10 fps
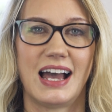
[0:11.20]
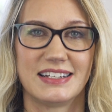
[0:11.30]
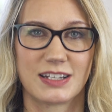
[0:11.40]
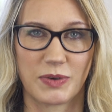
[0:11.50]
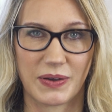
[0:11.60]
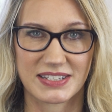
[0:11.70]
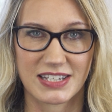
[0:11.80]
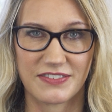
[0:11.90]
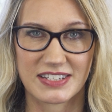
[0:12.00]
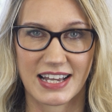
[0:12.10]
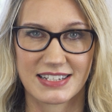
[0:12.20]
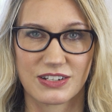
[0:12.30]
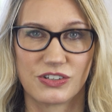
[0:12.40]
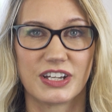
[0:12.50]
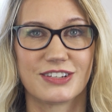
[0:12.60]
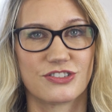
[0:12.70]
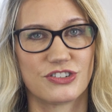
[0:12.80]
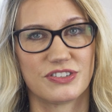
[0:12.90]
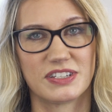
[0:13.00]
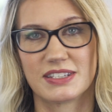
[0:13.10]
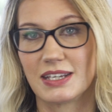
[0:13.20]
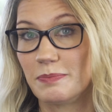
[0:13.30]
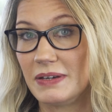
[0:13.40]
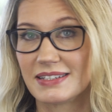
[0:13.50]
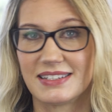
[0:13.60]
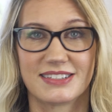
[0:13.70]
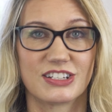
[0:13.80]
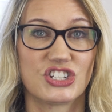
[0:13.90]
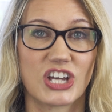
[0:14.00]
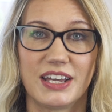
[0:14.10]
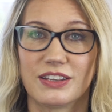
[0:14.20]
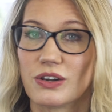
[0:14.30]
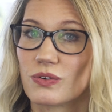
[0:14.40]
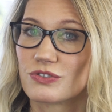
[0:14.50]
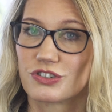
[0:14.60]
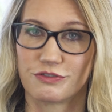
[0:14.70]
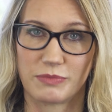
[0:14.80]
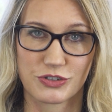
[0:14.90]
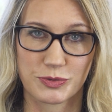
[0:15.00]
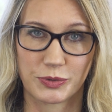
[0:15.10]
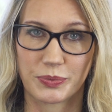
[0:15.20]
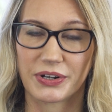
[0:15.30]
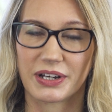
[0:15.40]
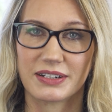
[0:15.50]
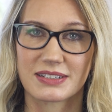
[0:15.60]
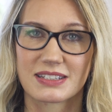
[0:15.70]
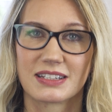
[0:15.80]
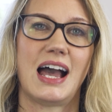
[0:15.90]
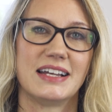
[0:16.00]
A W S Service Catalog introduces the ability to chain the launch of multiple products,